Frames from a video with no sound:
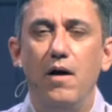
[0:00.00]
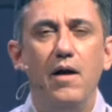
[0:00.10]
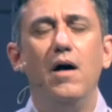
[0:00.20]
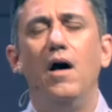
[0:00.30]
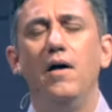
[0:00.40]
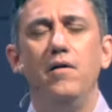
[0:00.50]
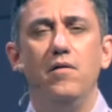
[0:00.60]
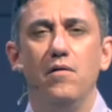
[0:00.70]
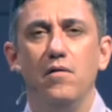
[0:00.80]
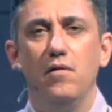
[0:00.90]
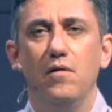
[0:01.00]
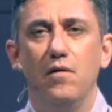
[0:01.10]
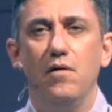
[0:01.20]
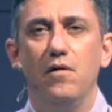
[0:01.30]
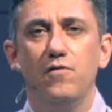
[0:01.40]
And God
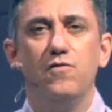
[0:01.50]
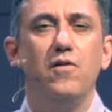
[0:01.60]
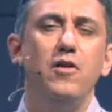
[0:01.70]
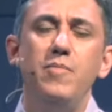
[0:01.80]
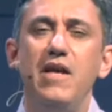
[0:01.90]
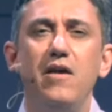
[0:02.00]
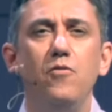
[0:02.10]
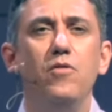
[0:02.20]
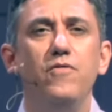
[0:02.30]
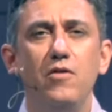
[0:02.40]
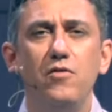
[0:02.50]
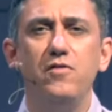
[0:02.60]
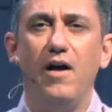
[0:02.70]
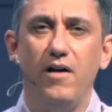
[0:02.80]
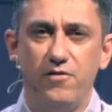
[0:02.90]
slowly began to reveal
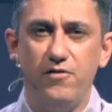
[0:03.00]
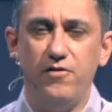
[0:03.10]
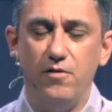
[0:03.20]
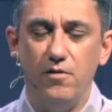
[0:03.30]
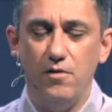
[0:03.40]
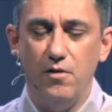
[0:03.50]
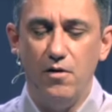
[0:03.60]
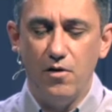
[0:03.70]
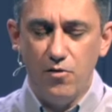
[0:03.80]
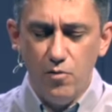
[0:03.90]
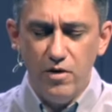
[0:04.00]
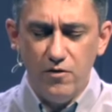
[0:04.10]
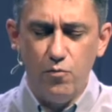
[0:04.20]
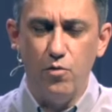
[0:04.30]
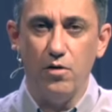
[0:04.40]
to us through
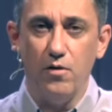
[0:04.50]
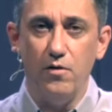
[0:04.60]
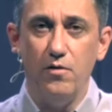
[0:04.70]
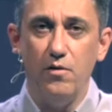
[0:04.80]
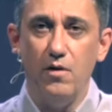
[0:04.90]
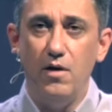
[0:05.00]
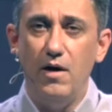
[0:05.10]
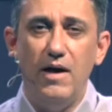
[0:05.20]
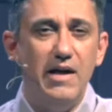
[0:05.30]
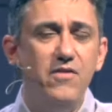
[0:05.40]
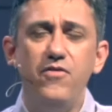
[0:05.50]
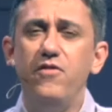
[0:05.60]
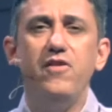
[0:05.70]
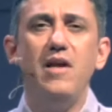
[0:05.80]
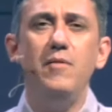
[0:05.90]
his word, he's the
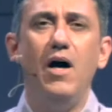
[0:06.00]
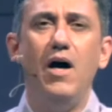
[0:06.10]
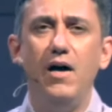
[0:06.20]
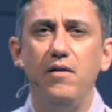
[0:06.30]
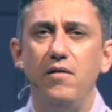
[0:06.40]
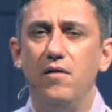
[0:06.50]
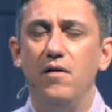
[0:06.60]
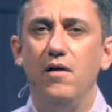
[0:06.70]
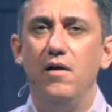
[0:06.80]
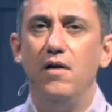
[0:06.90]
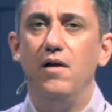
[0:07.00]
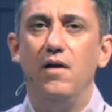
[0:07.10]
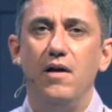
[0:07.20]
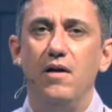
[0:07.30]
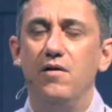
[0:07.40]
same God
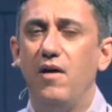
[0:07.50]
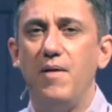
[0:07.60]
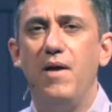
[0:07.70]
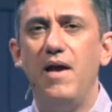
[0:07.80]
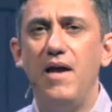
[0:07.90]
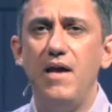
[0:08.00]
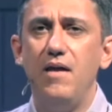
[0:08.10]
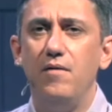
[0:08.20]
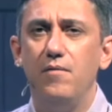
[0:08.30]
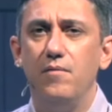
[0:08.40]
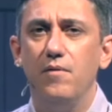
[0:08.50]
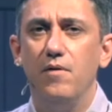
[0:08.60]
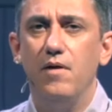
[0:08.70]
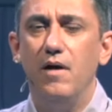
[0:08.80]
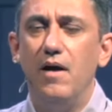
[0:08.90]
in Taipei
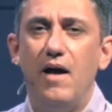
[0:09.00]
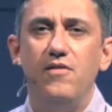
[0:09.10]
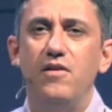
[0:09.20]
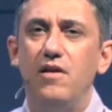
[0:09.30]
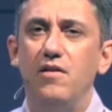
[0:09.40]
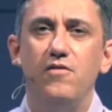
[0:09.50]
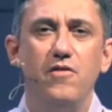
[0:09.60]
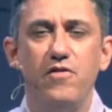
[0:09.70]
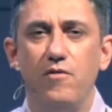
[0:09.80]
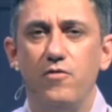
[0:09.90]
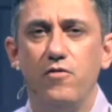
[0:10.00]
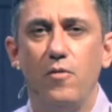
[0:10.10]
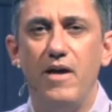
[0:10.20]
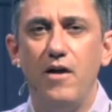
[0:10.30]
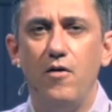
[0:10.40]
as he is in the San Francisco
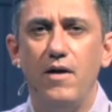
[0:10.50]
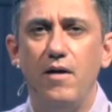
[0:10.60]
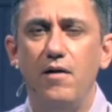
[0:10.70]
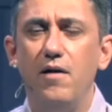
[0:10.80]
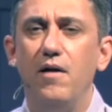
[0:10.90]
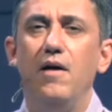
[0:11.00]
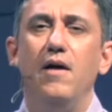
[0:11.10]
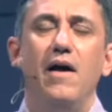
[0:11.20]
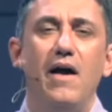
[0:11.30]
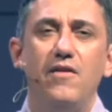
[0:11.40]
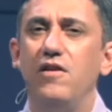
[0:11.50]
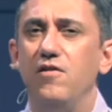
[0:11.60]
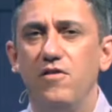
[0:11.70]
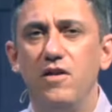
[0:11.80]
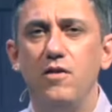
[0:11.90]
Bay Area, as he
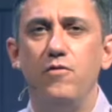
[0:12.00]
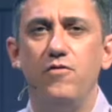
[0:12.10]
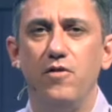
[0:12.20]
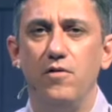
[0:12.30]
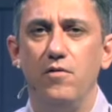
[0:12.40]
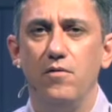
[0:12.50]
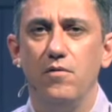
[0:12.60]
is in Houston.